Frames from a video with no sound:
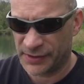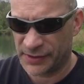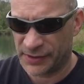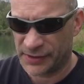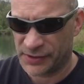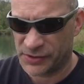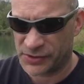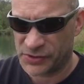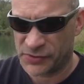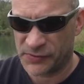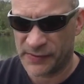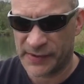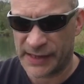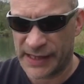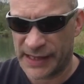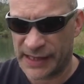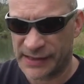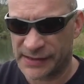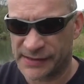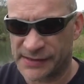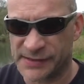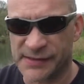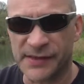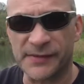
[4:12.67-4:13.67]
just with the
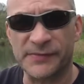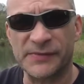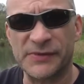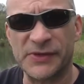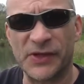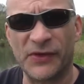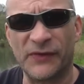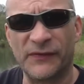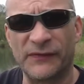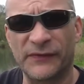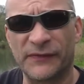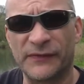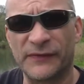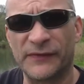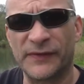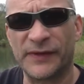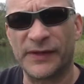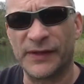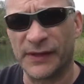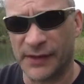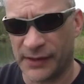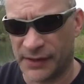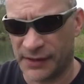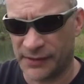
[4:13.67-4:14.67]
end snipped
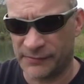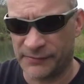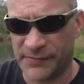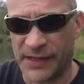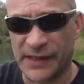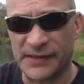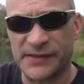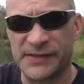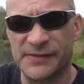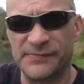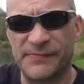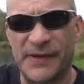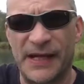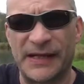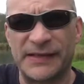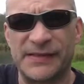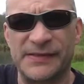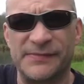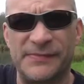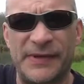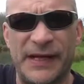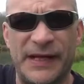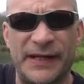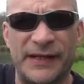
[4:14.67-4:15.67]
off, mounted back
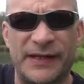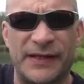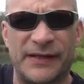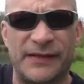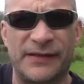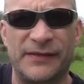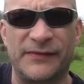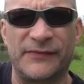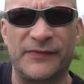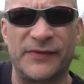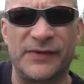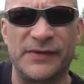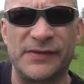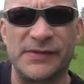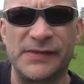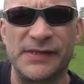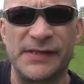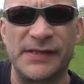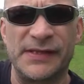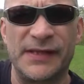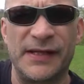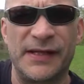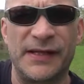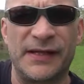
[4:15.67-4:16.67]
to back, if you can
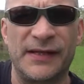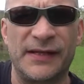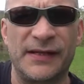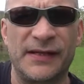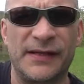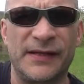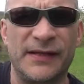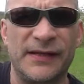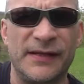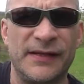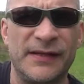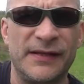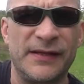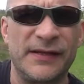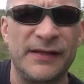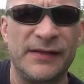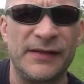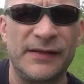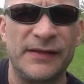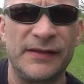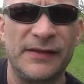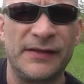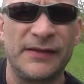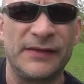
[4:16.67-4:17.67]
see that
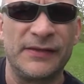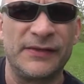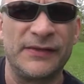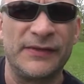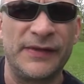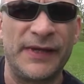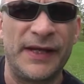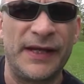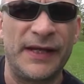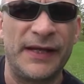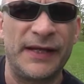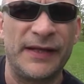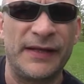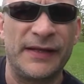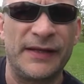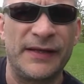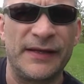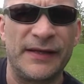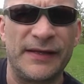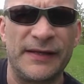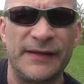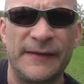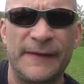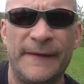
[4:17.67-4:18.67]
on there,
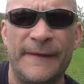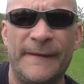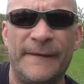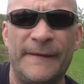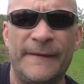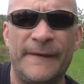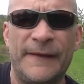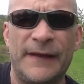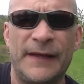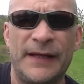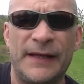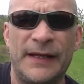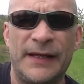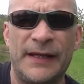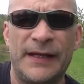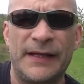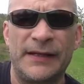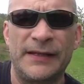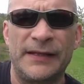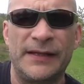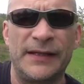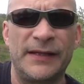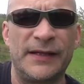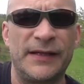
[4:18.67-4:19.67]

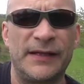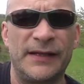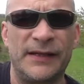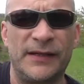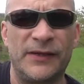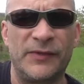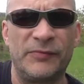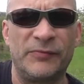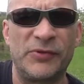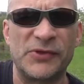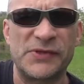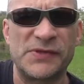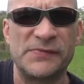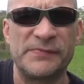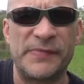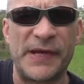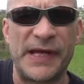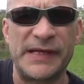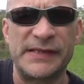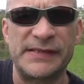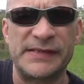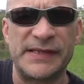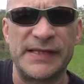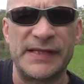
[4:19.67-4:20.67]
and put some
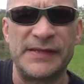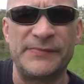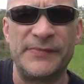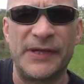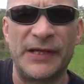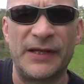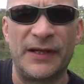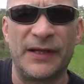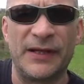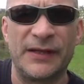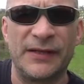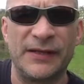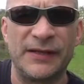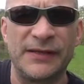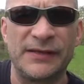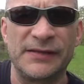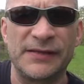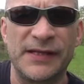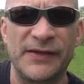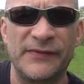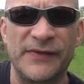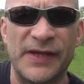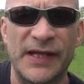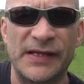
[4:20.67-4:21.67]
paste in the middle
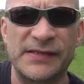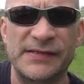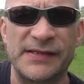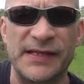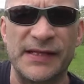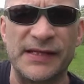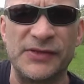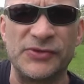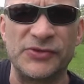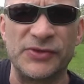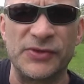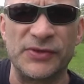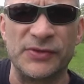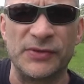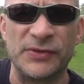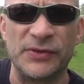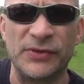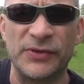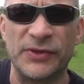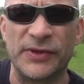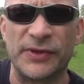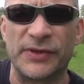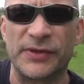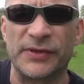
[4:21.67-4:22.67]
to give it that cylindrical
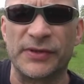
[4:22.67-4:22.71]
look.